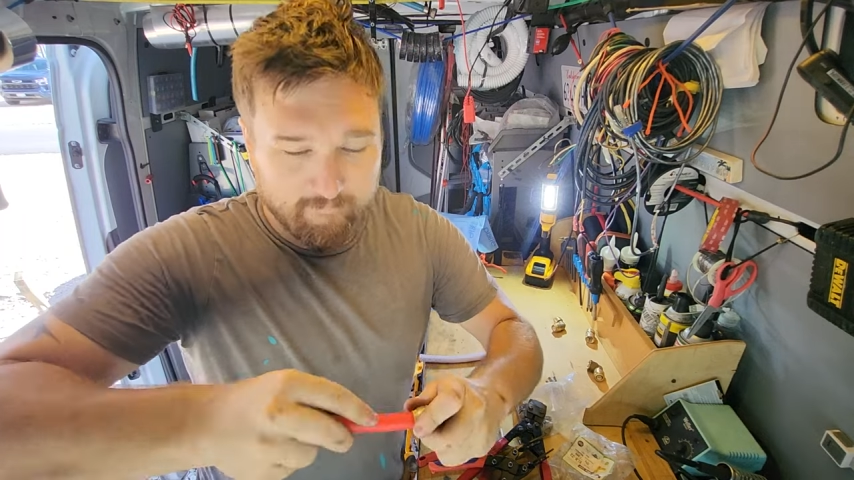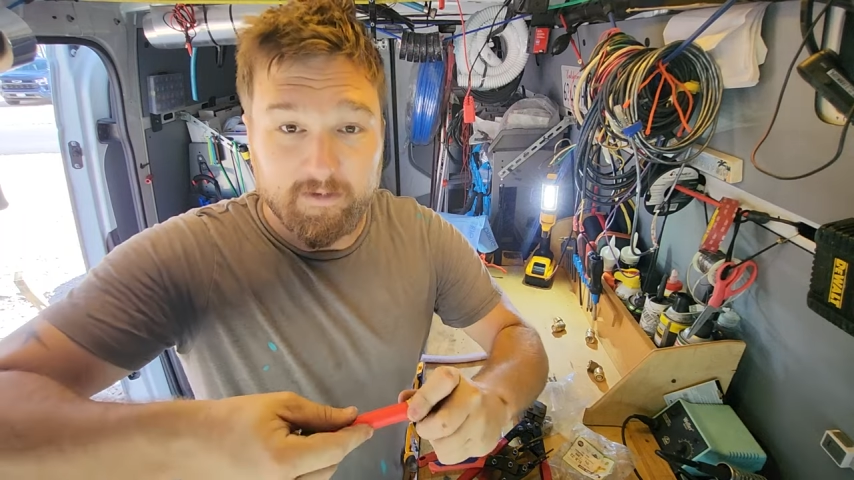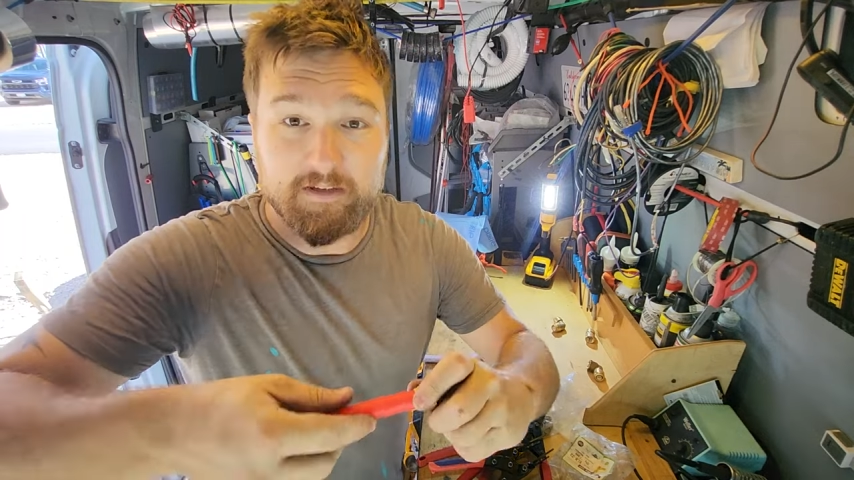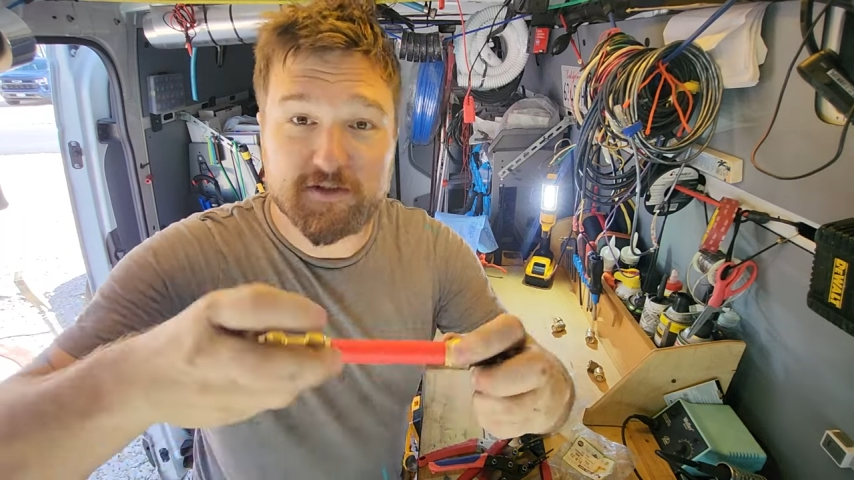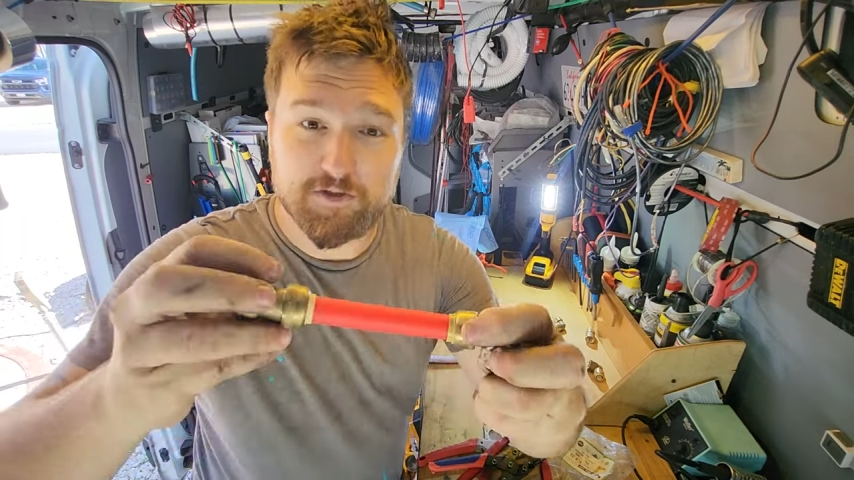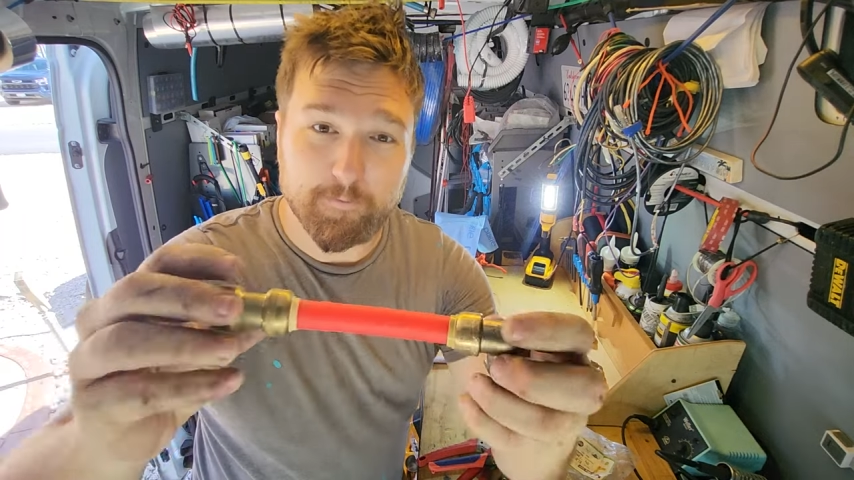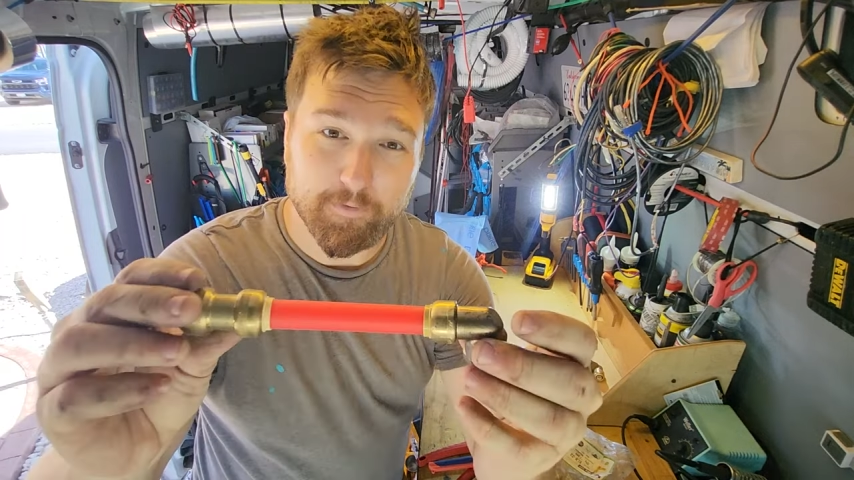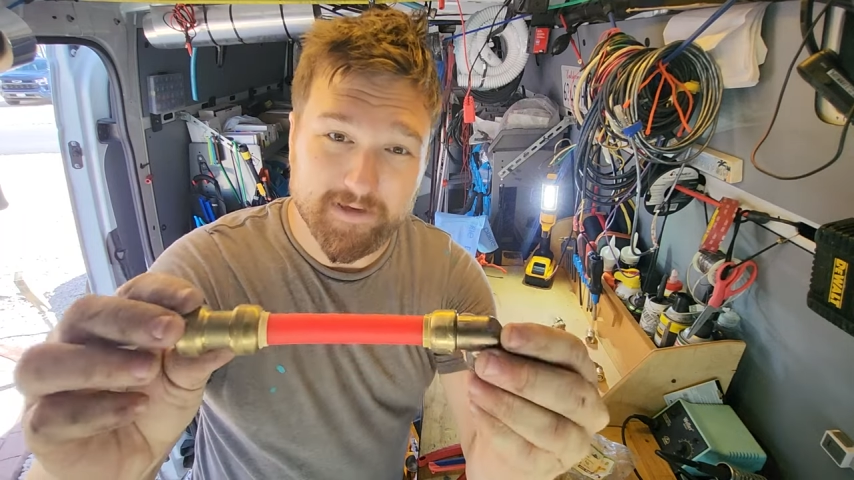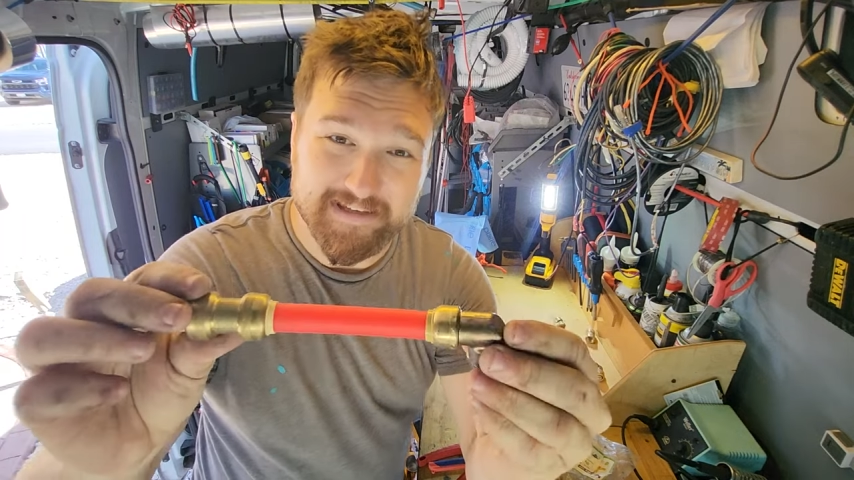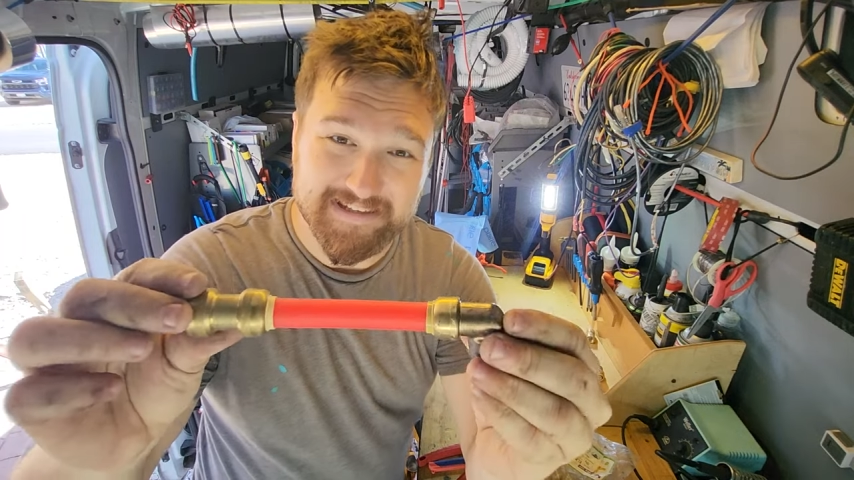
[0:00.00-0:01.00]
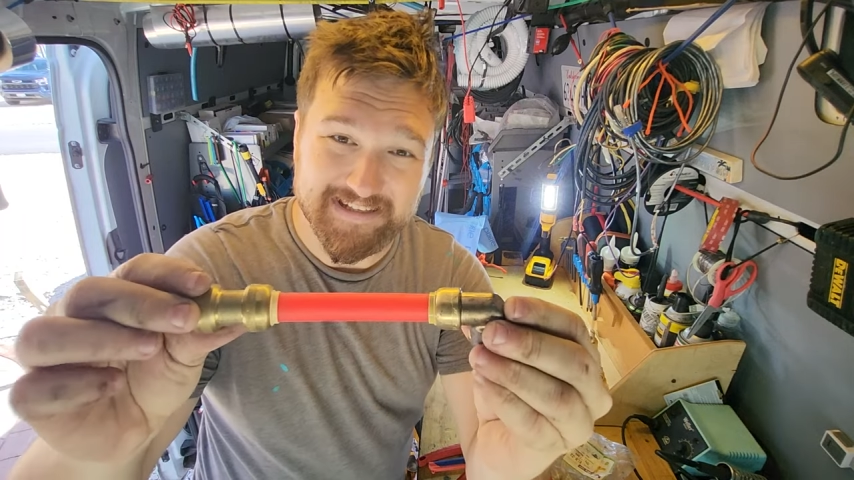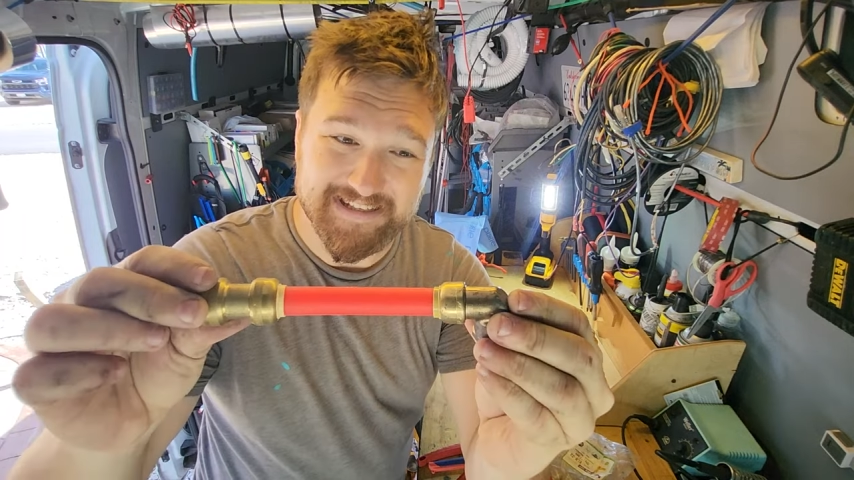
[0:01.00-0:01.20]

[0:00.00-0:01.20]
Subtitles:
It's super easy to